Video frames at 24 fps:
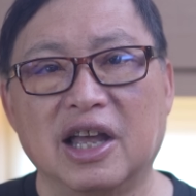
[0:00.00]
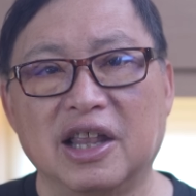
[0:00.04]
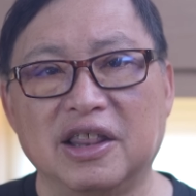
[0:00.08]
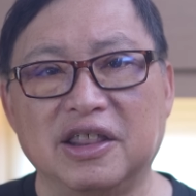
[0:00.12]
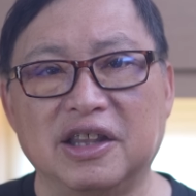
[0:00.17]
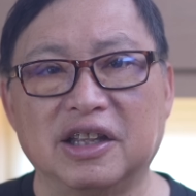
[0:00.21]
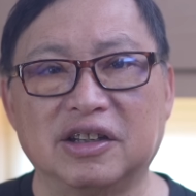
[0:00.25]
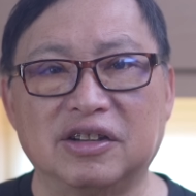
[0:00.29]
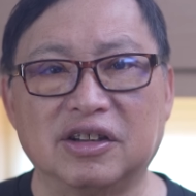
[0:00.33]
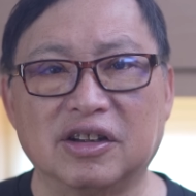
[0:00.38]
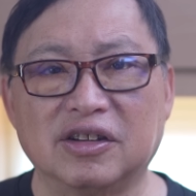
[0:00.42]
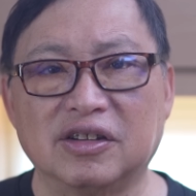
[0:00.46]

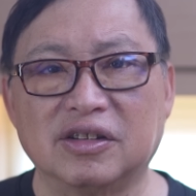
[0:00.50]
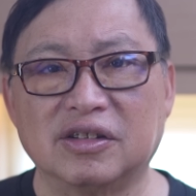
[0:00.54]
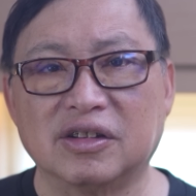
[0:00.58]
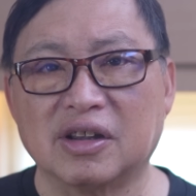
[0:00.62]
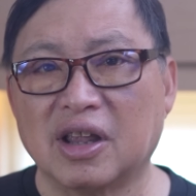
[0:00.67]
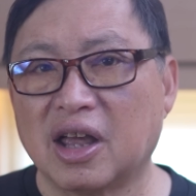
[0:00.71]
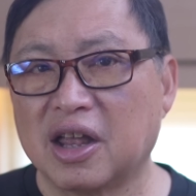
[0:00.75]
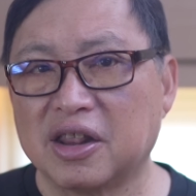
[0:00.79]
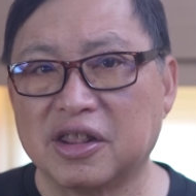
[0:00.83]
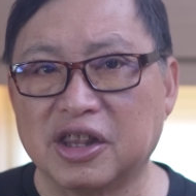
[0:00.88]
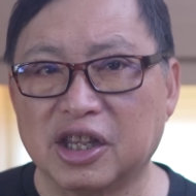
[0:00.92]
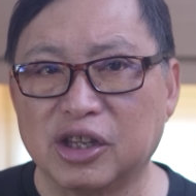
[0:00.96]
This is
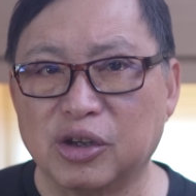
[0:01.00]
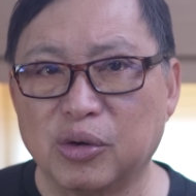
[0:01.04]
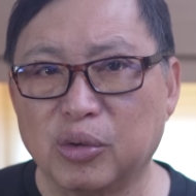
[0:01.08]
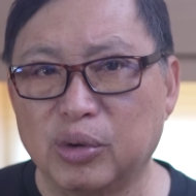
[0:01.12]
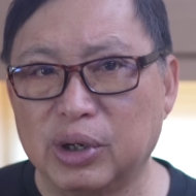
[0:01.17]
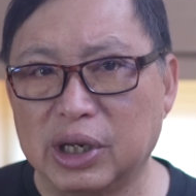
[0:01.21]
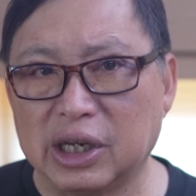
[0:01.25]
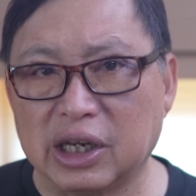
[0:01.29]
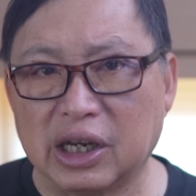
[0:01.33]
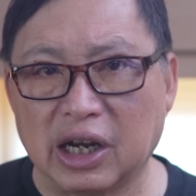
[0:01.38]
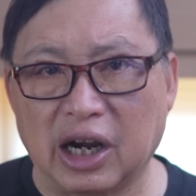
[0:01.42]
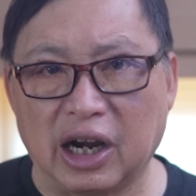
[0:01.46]
the
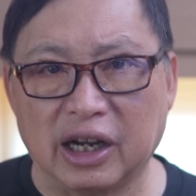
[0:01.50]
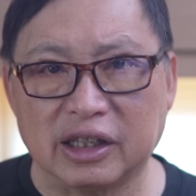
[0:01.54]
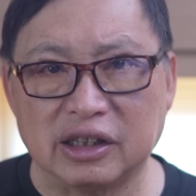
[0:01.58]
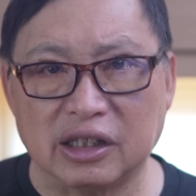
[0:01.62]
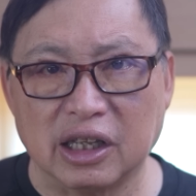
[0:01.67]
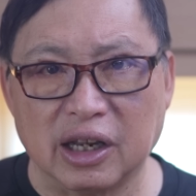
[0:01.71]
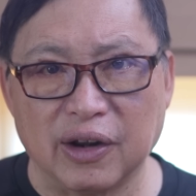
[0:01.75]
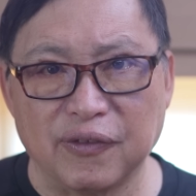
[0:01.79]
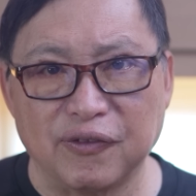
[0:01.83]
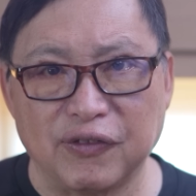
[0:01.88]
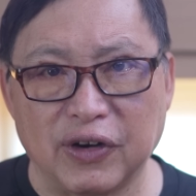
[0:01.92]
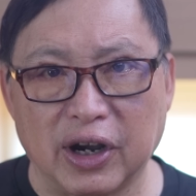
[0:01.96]
unique
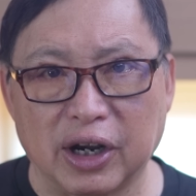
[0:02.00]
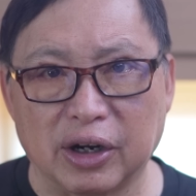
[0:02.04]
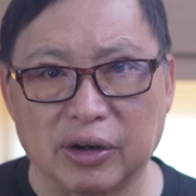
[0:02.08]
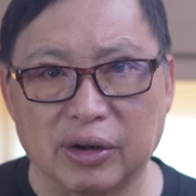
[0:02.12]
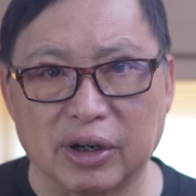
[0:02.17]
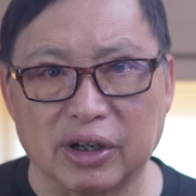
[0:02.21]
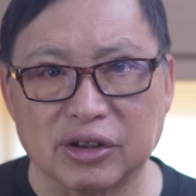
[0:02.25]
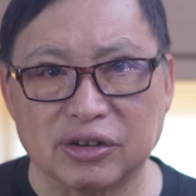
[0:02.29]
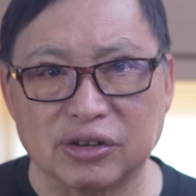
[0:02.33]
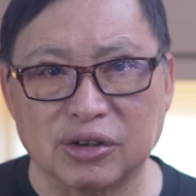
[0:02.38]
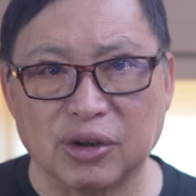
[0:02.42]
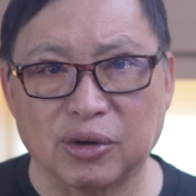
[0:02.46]
identifier
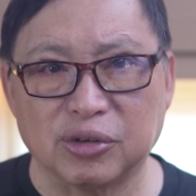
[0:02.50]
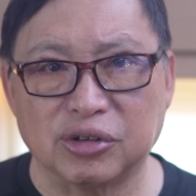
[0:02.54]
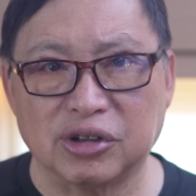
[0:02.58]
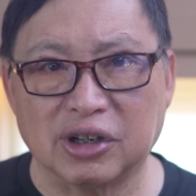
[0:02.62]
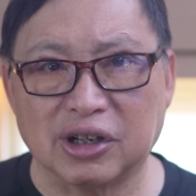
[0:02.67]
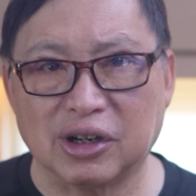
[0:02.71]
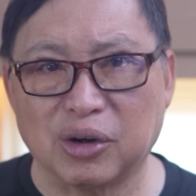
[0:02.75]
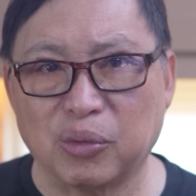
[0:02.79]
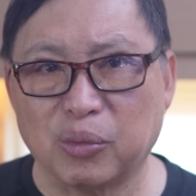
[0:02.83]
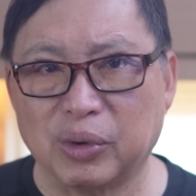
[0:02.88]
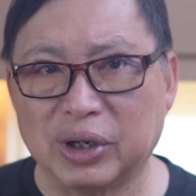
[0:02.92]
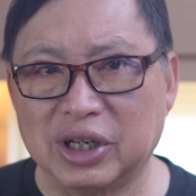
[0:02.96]

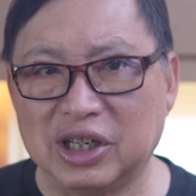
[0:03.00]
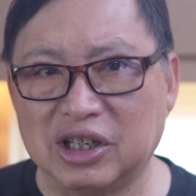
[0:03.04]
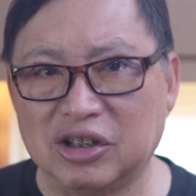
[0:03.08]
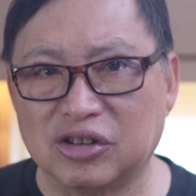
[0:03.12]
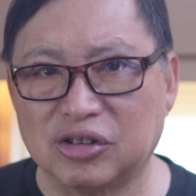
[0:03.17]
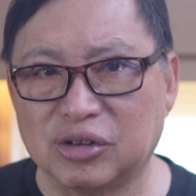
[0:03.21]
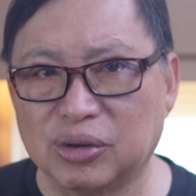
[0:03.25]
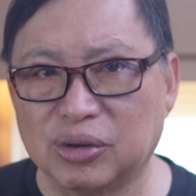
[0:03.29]
associated with each